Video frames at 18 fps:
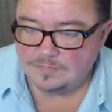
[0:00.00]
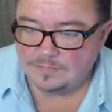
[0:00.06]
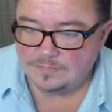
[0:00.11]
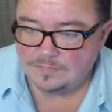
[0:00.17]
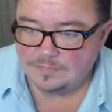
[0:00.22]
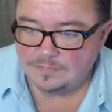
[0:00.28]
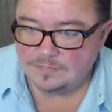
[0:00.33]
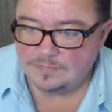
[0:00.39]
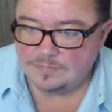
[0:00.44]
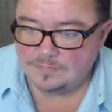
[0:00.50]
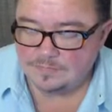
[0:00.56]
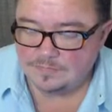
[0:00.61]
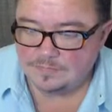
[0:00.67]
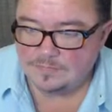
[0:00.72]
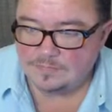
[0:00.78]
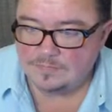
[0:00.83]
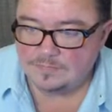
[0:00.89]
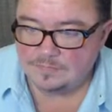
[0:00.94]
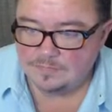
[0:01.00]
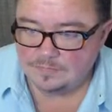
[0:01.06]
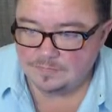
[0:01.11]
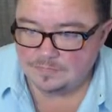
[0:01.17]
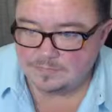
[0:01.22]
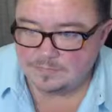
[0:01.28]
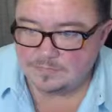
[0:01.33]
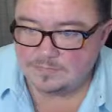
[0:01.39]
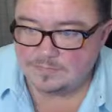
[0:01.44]

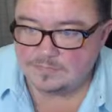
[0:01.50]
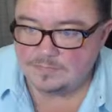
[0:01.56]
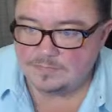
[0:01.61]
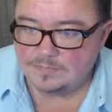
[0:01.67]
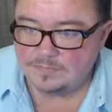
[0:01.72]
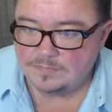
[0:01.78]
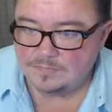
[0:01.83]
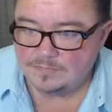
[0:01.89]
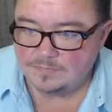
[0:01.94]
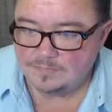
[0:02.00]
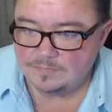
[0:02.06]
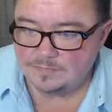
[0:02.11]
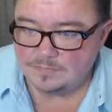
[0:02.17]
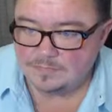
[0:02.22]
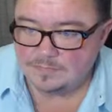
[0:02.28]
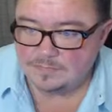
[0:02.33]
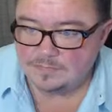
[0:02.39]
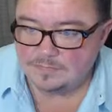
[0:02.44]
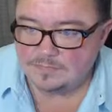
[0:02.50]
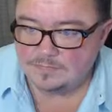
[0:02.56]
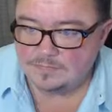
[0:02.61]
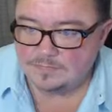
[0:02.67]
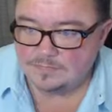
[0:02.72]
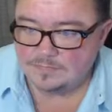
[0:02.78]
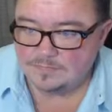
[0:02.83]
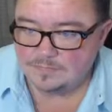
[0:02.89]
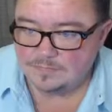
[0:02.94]

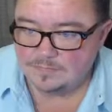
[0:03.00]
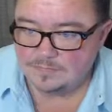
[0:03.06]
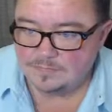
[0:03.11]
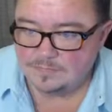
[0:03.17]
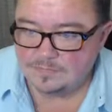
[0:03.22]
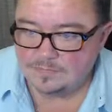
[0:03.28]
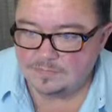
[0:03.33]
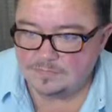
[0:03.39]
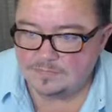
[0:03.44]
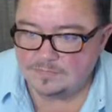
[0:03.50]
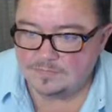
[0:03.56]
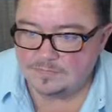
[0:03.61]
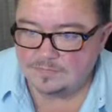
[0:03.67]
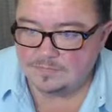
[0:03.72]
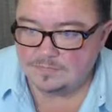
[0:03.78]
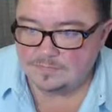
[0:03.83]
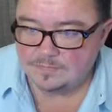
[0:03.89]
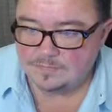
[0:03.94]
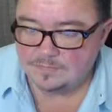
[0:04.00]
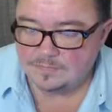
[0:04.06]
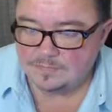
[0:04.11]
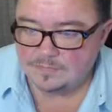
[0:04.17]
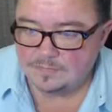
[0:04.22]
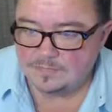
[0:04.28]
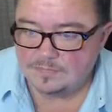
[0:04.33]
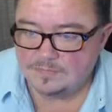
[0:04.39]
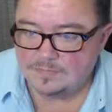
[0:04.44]

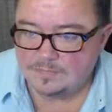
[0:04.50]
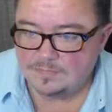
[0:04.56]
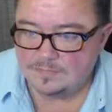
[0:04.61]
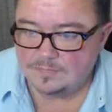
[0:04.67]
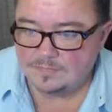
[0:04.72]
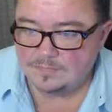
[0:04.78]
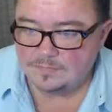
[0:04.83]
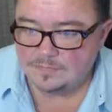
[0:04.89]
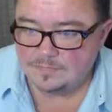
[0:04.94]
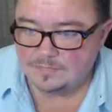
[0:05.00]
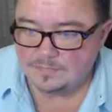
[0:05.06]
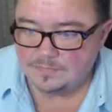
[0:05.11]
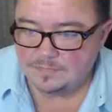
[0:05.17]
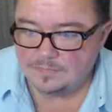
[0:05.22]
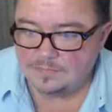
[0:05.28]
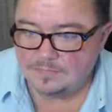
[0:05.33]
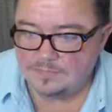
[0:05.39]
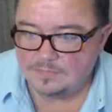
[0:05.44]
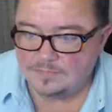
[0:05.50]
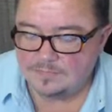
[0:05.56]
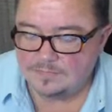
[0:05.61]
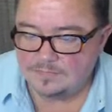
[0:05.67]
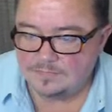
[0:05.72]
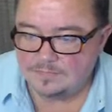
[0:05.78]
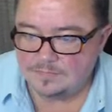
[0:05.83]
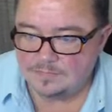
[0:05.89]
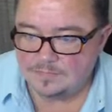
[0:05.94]

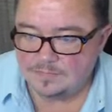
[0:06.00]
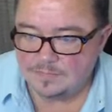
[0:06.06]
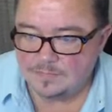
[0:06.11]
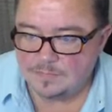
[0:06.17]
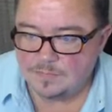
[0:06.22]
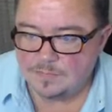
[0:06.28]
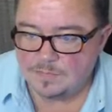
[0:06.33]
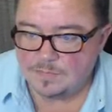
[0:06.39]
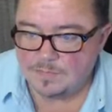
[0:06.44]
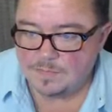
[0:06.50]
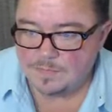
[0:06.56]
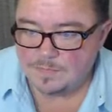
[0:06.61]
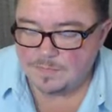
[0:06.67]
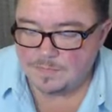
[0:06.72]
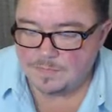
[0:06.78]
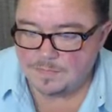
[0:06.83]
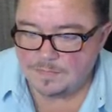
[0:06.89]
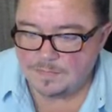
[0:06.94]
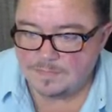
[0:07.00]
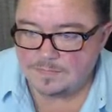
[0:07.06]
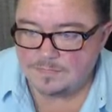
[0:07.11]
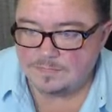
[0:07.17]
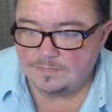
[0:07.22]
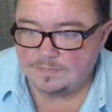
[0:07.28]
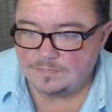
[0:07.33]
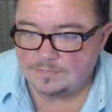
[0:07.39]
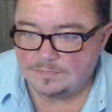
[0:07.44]

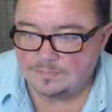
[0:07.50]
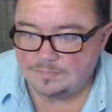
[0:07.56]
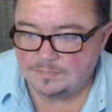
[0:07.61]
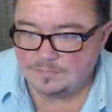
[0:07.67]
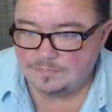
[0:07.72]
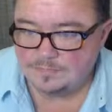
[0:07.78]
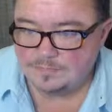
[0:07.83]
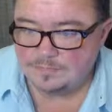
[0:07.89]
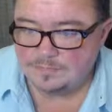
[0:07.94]
(silent)